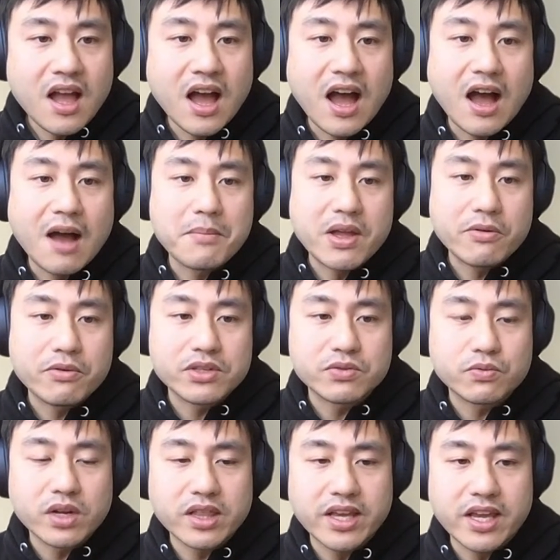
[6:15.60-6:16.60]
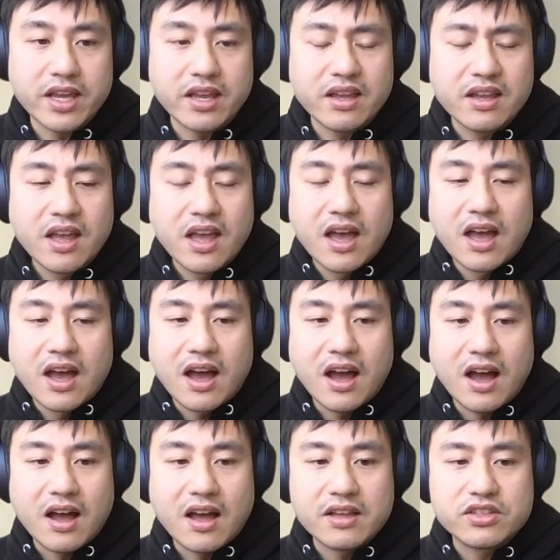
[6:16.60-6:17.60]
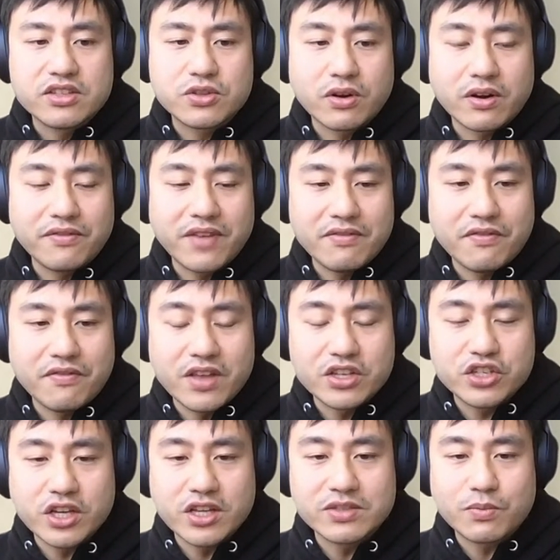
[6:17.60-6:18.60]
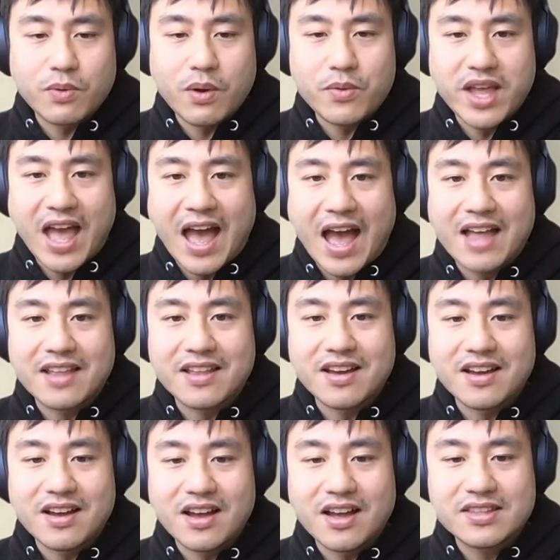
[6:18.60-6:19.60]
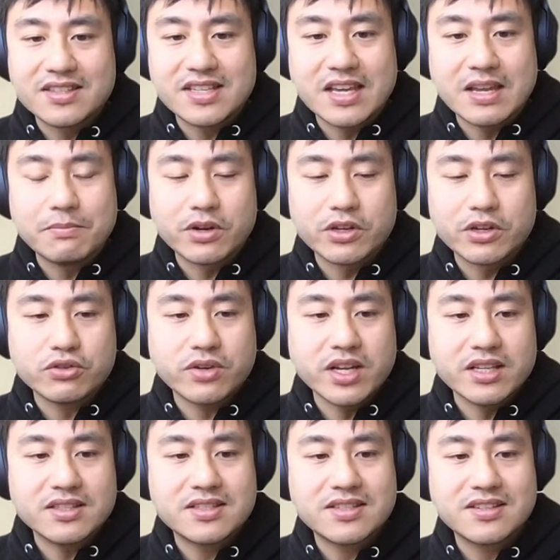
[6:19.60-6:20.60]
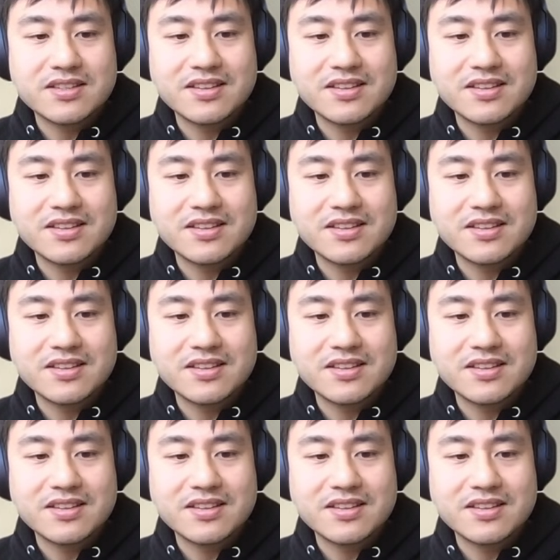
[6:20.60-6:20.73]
It was really sort of envisioned when we had a team retreat